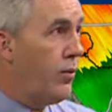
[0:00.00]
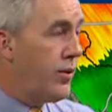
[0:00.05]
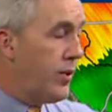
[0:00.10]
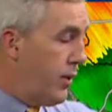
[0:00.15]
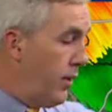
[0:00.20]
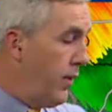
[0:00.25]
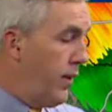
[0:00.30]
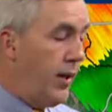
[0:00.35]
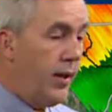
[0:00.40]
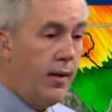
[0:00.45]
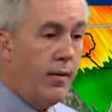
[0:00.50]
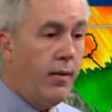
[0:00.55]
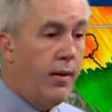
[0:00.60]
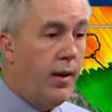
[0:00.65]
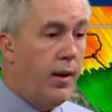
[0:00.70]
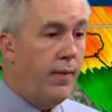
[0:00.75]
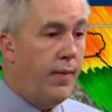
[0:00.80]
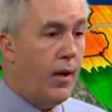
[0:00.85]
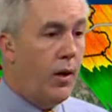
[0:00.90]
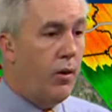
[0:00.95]
to then,
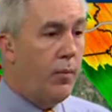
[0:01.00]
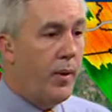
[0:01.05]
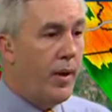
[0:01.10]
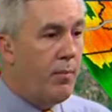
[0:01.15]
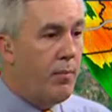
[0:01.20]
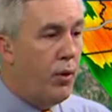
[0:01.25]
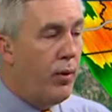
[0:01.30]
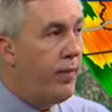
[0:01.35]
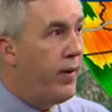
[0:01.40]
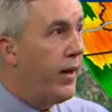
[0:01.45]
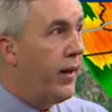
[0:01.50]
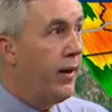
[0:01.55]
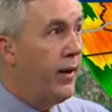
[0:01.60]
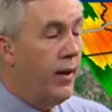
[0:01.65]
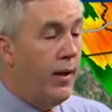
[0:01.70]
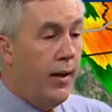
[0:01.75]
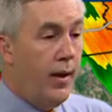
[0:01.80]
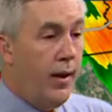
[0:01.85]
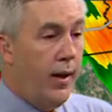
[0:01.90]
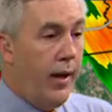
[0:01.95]
and then it'll be moving
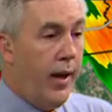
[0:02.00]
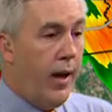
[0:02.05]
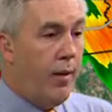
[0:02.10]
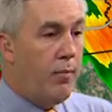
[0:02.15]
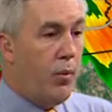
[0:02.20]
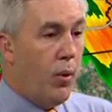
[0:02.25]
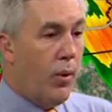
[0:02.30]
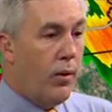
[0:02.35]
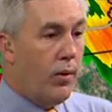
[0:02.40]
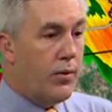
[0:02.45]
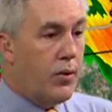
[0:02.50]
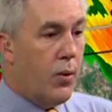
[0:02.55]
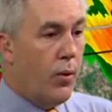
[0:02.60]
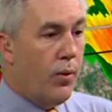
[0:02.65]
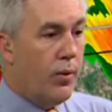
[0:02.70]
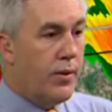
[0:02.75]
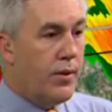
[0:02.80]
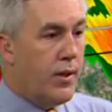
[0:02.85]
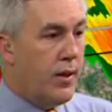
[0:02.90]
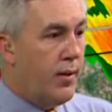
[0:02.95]
more
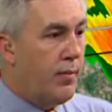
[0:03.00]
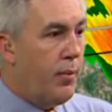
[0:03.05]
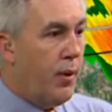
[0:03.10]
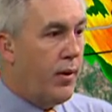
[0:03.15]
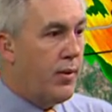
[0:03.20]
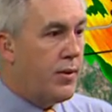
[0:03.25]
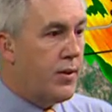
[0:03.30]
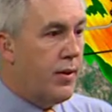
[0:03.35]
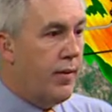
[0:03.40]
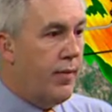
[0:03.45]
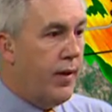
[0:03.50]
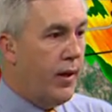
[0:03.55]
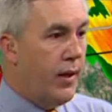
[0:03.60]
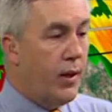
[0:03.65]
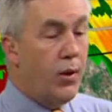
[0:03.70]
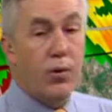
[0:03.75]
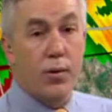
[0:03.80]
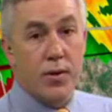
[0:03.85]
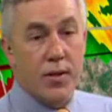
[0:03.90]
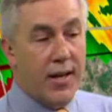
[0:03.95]
towards parts of
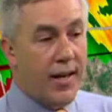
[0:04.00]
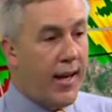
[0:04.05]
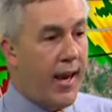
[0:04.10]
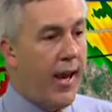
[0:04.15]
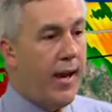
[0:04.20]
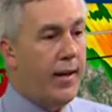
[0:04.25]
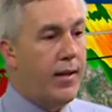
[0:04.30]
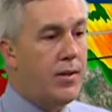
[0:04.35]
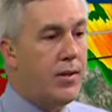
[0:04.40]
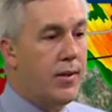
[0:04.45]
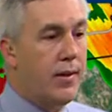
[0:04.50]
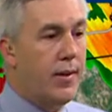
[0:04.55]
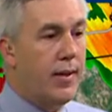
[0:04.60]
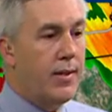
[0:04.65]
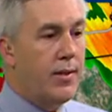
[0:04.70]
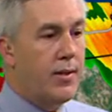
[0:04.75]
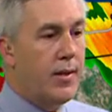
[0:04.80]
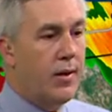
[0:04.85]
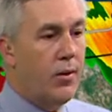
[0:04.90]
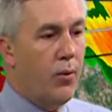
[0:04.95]
Houston County. So
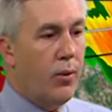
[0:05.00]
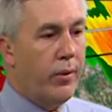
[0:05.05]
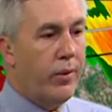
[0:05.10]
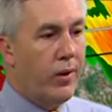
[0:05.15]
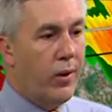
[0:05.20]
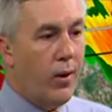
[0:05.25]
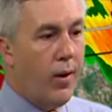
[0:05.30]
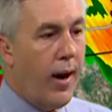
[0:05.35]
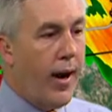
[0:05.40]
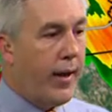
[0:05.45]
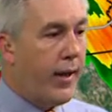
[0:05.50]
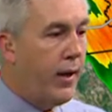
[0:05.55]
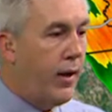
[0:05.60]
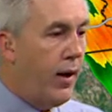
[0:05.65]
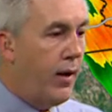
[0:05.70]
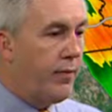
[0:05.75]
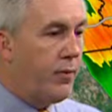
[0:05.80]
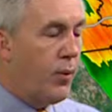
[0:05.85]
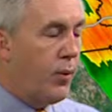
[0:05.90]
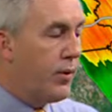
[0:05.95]
that's north of Crockett
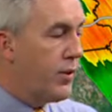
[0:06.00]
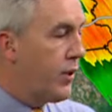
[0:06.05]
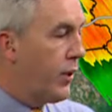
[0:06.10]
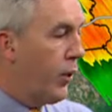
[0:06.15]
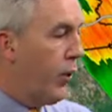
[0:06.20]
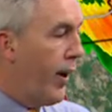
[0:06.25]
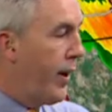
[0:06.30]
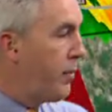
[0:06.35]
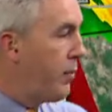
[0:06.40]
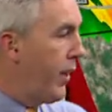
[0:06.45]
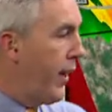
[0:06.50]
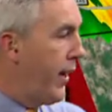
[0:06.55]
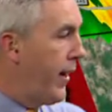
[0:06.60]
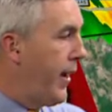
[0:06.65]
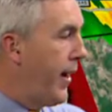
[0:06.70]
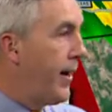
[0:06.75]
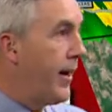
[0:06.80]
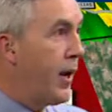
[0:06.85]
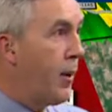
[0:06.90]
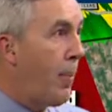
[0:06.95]
off towards the Grapeland
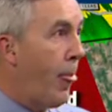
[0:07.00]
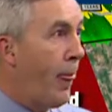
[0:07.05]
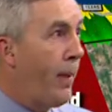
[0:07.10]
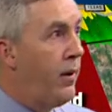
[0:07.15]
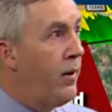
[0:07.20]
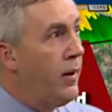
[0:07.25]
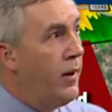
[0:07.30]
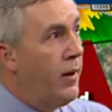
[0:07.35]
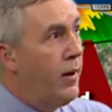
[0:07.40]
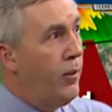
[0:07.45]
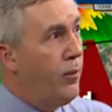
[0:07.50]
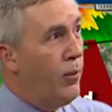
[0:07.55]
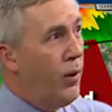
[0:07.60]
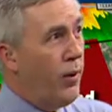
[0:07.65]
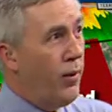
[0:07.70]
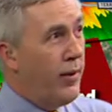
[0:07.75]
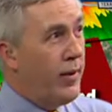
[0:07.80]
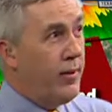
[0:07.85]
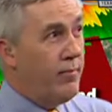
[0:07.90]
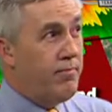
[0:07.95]
area. We're
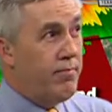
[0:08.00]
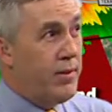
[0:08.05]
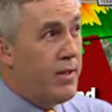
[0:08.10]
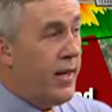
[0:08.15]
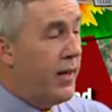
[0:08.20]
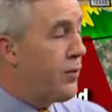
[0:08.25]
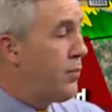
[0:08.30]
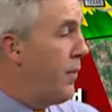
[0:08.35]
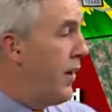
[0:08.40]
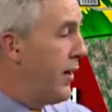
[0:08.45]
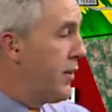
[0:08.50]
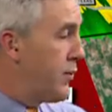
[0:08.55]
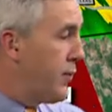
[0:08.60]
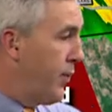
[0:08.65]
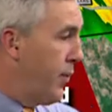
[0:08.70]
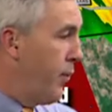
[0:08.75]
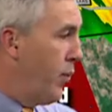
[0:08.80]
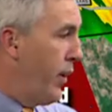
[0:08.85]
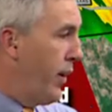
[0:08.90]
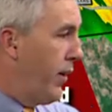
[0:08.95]
only 6 minutes
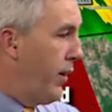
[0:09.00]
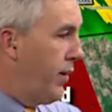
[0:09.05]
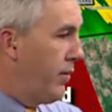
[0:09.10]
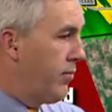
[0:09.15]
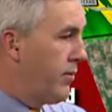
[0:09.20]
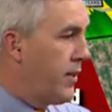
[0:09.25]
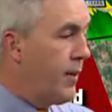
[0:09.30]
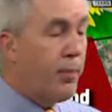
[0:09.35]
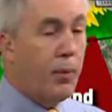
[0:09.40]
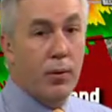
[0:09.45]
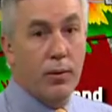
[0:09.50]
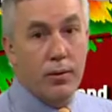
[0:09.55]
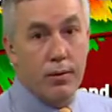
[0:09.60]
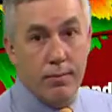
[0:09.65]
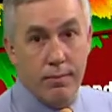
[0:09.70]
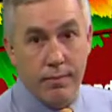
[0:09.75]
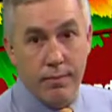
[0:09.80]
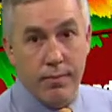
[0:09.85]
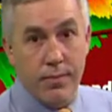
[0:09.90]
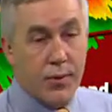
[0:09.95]
from when our
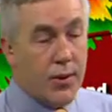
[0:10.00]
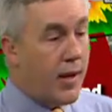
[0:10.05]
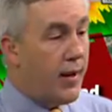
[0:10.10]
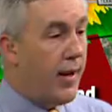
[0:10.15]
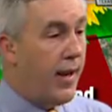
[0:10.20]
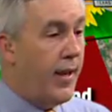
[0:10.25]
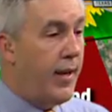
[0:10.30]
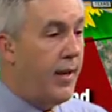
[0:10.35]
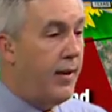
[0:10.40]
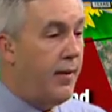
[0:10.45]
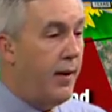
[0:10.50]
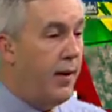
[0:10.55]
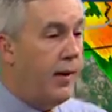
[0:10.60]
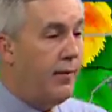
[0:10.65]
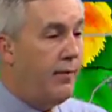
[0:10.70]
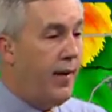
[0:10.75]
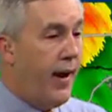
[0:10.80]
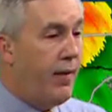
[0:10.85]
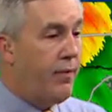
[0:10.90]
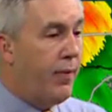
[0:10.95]
typical Sunday
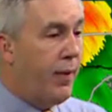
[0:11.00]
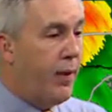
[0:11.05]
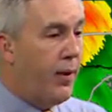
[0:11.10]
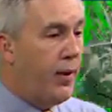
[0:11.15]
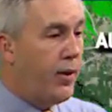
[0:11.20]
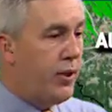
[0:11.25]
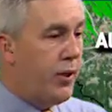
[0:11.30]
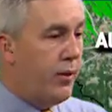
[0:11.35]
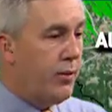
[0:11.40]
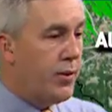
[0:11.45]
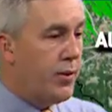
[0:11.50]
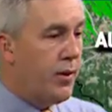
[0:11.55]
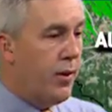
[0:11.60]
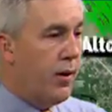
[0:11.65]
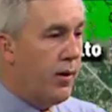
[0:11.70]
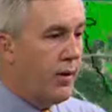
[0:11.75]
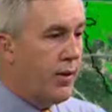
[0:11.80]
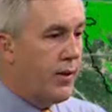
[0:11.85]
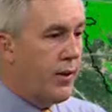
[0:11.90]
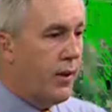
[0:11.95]
5:30 show
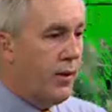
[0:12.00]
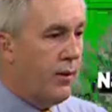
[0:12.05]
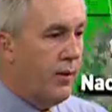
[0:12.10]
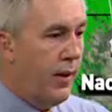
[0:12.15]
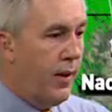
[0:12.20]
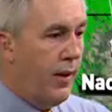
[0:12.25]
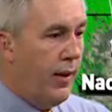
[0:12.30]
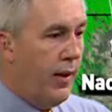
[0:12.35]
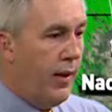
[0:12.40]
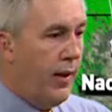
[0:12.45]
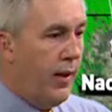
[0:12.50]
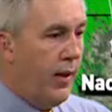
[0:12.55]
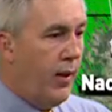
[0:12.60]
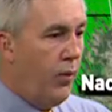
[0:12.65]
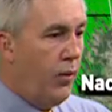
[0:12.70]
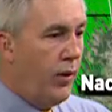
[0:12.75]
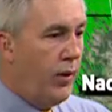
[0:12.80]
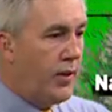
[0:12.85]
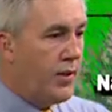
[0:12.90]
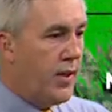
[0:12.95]
starts. So
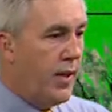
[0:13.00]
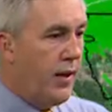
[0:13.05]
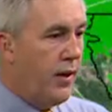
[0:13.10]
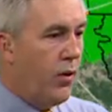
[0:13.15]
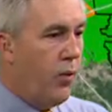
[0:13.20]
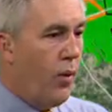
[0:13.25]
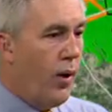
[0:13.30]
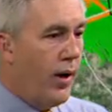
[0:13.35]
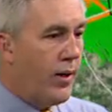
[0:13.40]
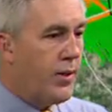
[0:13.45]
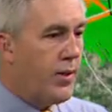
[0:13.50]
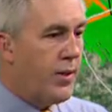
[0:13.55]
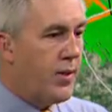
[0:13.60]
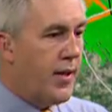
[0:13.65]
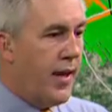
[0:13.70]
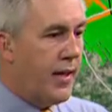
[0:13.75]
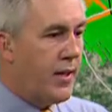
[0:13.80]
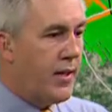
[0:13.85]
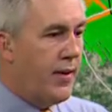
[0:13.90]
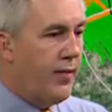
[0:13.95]
we'll continue to watch this
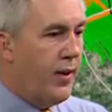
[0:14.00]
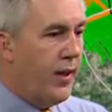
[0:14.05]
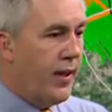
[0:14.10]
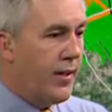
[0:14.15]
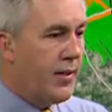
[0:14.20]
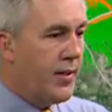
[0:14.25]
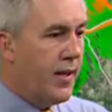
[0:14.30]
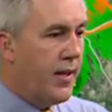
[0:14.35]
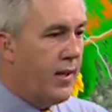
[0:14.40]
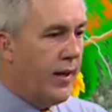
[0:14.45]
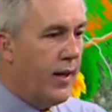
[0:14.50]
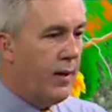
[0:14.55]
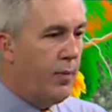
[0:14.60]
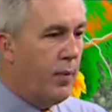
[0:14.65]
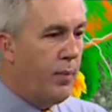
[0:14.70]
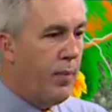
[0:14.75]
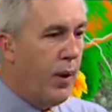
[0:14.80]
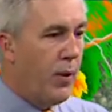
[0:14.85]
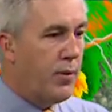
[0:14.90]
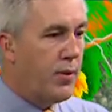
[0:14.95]
activity and continue to keep you
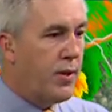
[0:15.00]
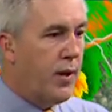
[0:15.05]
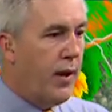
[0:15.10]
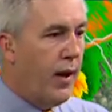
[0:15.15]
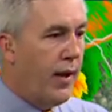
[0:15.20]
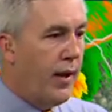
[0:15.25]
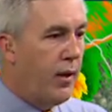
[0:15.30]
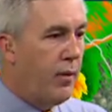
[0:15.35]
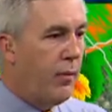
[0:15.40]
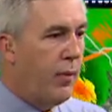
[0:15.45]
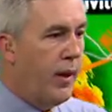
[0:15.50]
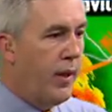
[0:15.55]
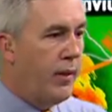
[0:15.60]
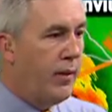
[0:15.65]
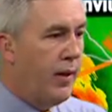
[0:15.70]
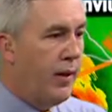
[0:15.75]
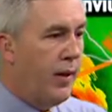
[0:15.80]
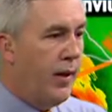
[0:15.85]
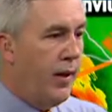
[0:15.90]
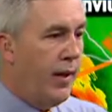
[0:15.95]
posted on it. But
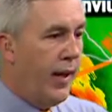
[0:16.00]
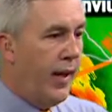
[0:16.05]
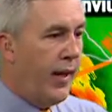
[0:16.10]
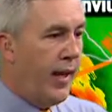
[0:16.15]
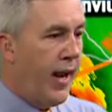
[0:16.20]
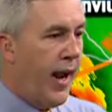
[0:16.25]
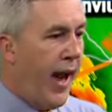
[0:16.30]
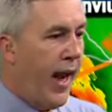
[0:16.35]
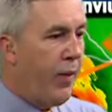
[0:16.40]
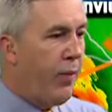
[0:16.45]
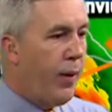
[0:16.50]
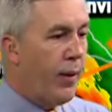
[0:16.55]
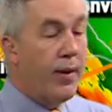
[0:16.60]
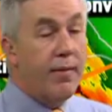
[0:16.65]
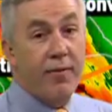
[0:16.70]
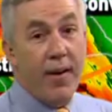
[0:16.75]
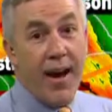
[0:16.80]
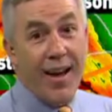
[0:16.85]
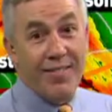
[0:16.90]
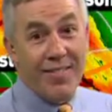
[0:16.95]
again,
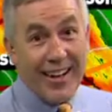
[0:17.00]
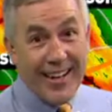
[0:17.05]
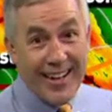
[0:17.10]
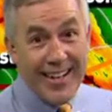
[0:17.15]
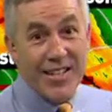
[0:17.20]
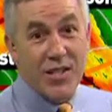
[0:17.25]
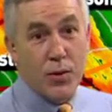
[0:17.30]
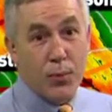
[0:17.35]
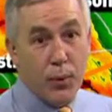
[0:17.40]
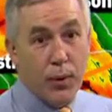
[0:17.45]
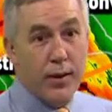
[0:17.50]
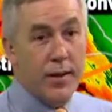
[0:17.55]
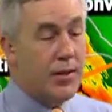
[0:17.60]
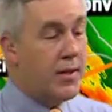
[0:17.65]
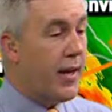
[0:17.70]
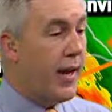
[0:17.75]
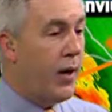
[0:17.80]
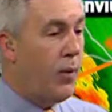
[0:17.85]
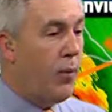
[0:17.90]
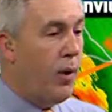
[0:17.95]
I-35 eastward is
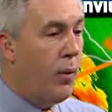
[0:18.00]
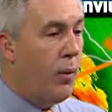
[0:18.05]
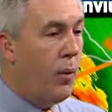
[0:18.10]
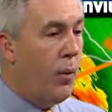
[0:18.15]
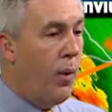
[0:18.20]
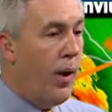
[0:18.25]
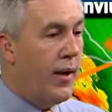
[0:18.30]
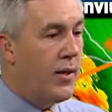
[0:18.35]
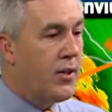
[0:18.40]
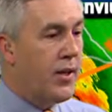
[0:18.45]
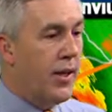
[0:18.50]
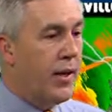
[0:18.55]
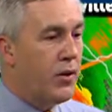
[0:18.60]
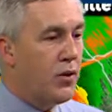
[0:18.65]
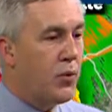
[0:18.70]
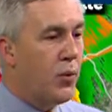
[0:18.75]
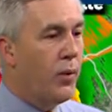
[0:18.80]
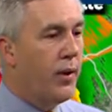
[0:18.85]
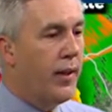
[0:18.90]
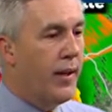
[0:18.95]
kind of what we're watching, and
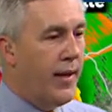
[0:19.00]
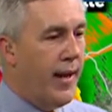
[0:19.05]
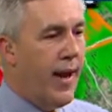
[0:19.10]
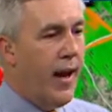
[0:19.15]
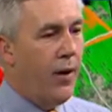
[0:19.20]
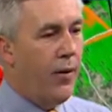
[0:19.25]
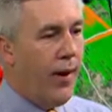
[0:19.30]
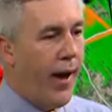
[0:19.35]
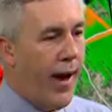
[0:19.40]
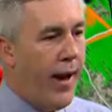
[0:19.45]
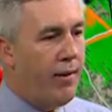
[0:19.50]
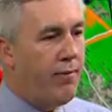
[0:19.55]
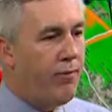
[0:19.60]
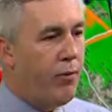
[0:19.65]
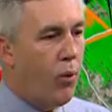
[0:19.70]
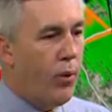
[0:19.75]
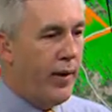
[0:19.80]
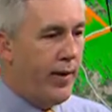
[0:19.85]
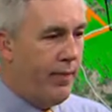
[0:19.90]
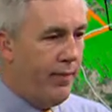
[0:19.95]
it's really now
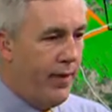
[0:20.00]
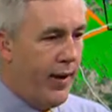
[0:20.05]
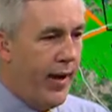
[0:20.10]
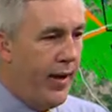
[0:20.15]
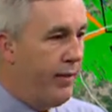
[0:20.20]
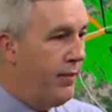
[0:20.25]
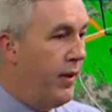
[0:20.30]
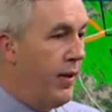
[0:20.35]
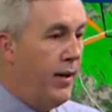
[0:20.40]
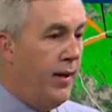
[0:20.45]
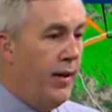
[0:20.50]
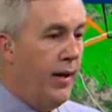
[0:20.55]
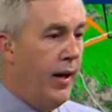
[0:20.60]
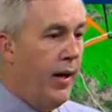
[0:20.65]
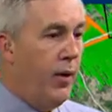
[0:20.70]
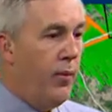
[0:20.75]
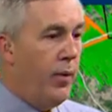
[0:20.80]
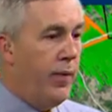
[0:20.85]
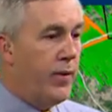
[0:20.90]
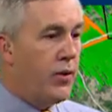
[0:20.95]
I-45
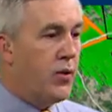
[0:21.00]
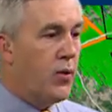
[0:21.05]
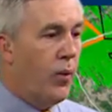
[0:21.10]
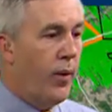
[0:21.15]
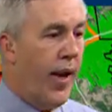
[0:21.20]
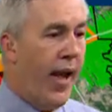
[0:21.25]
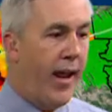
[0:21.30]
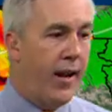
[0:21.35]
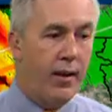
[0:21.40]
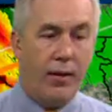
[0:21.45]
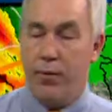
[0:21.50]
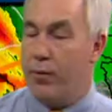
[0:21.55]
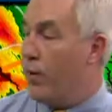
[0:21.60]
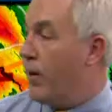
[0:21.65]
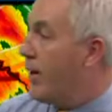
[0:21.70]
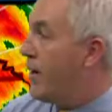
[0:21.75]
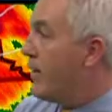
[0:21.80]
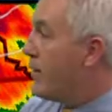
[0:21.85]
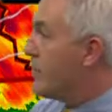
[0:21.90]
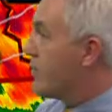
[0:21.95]
where this tornadic
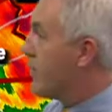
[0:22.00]
threat is. The